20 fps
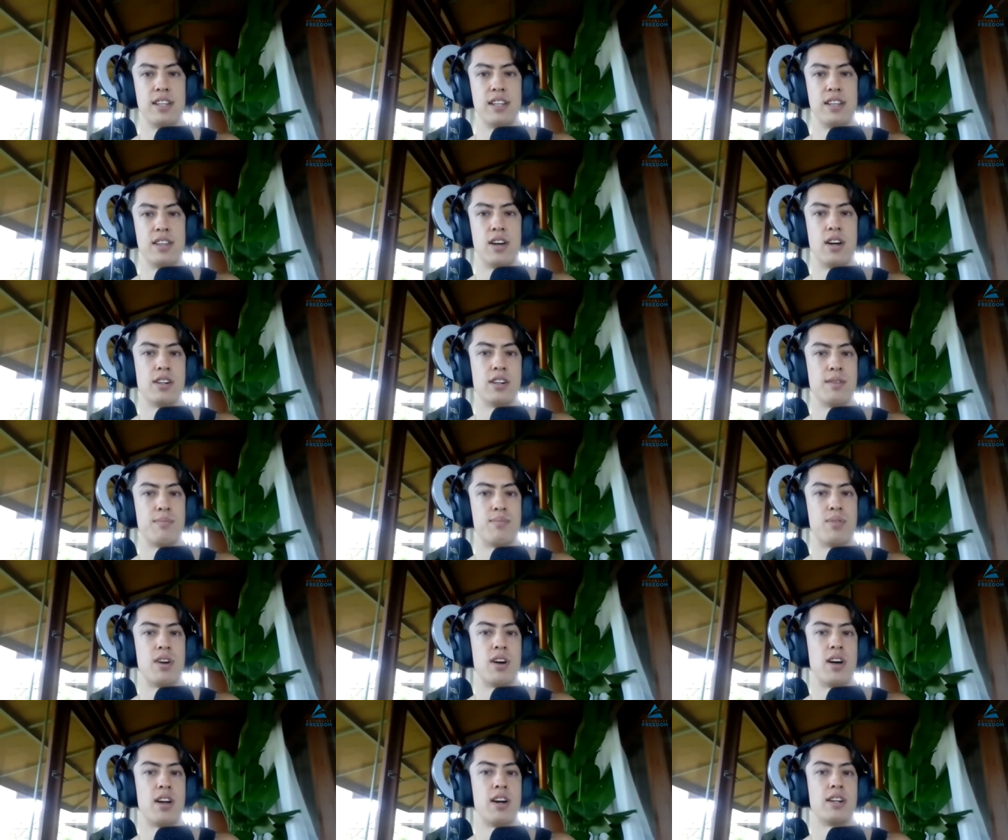They launch their
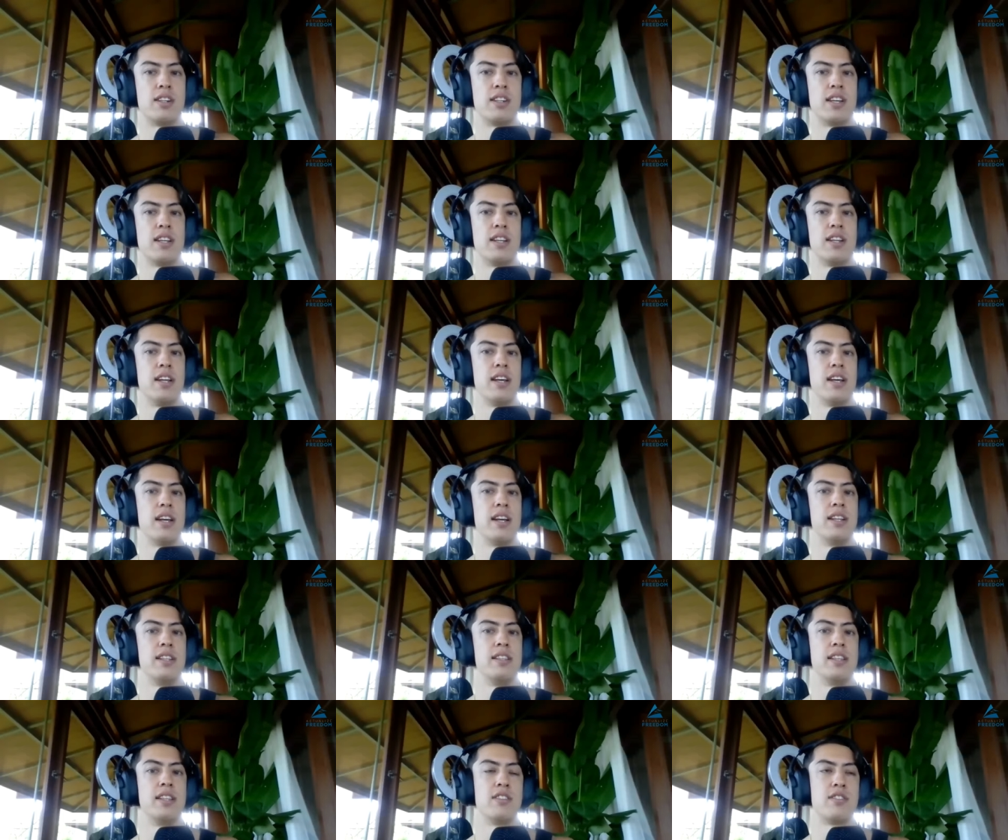product and
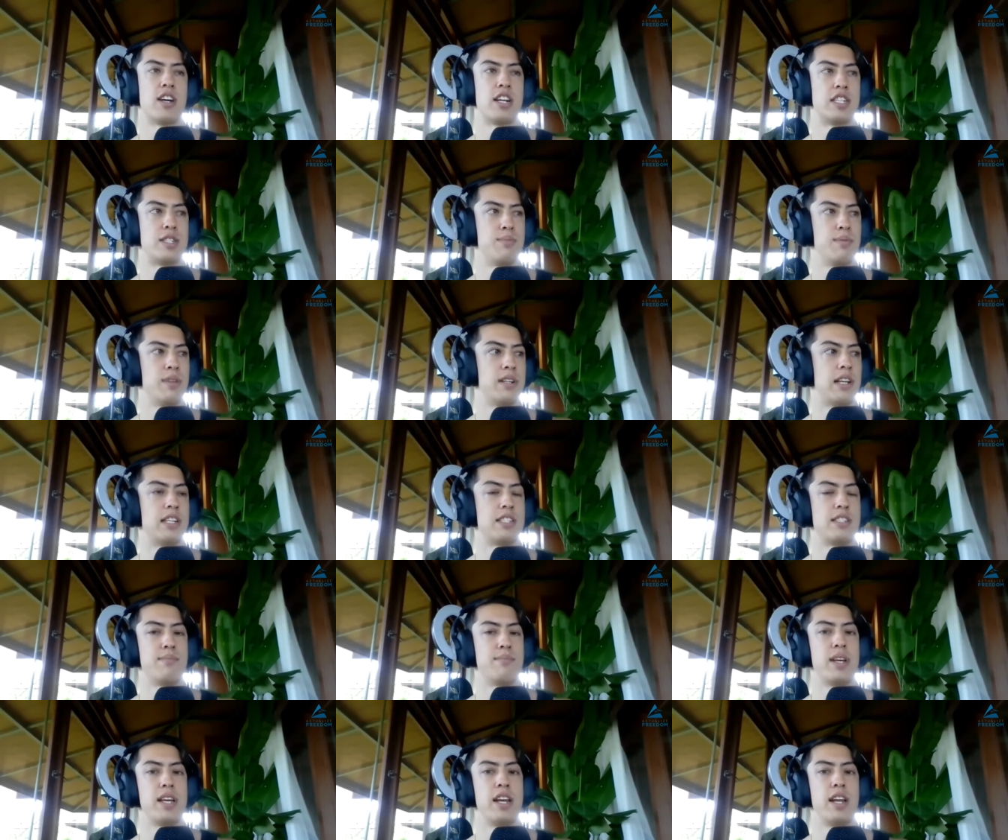they try to split test
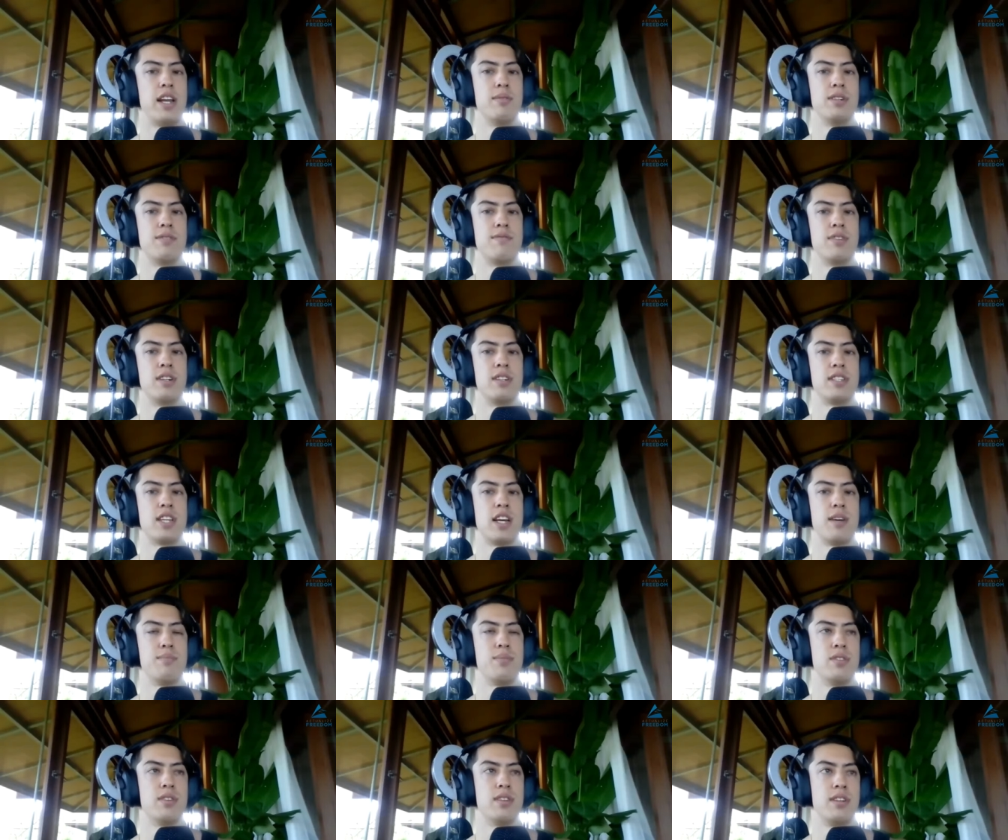the main image, for
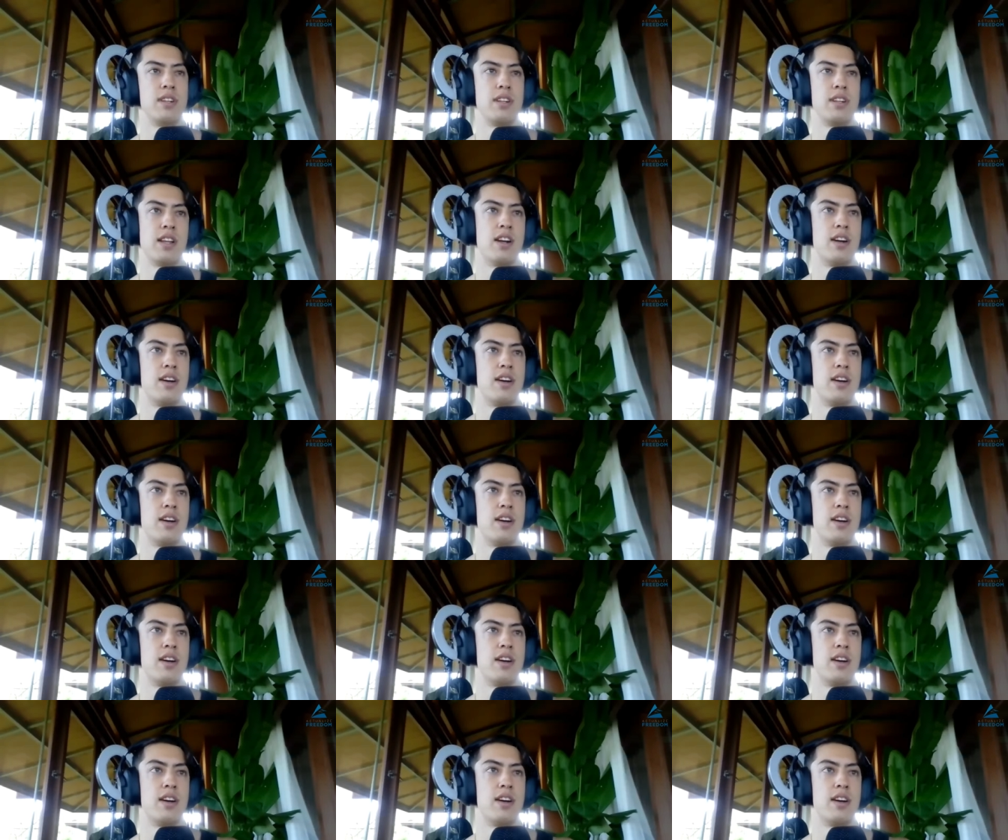example, and